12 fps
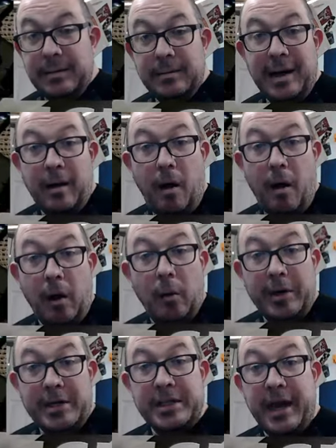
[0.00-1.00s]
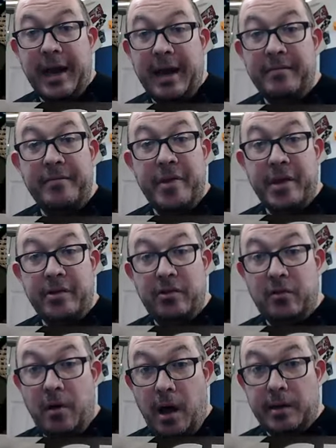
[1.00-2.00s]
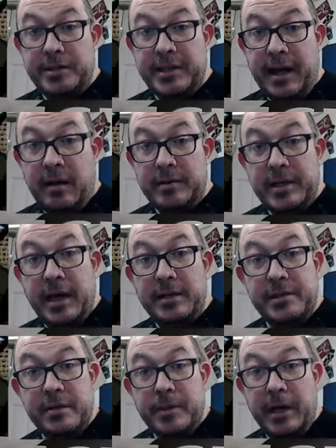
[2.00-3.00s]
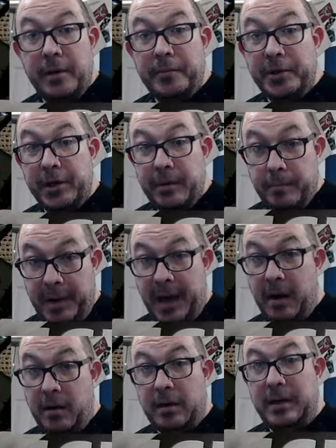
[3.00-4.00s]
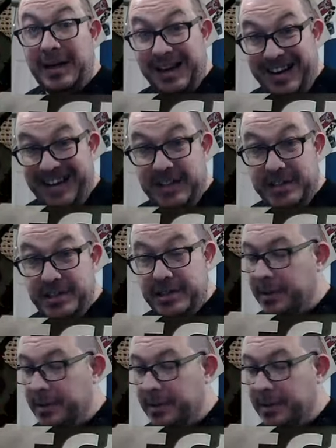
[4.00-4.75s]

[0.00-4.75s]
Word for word: I'll always have this stock sound test to be able to compare against.